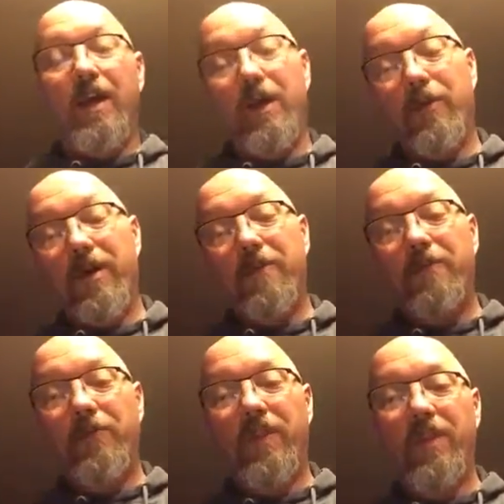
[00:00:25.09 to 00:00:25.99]
Anyway,
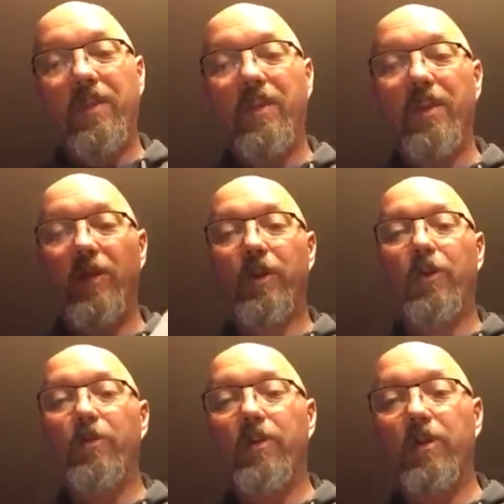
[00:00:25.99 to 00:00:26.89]
here we
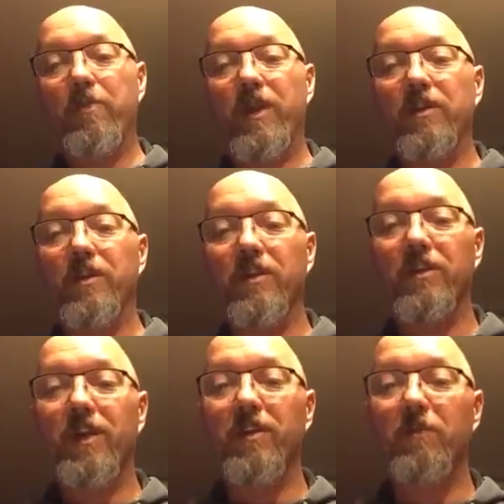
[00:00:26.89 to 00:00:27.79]
go with our patient
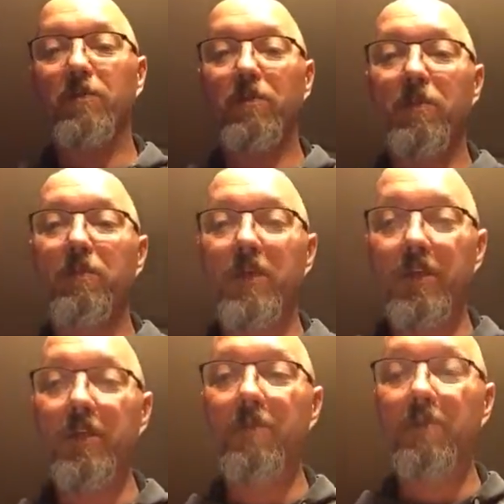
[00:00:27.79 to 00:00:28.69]

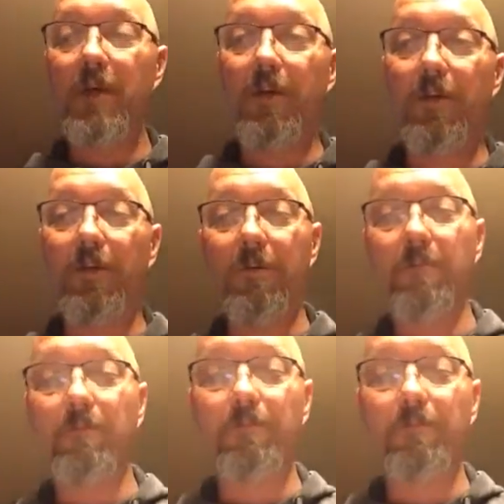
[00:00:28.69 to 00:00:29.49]
assessment medical.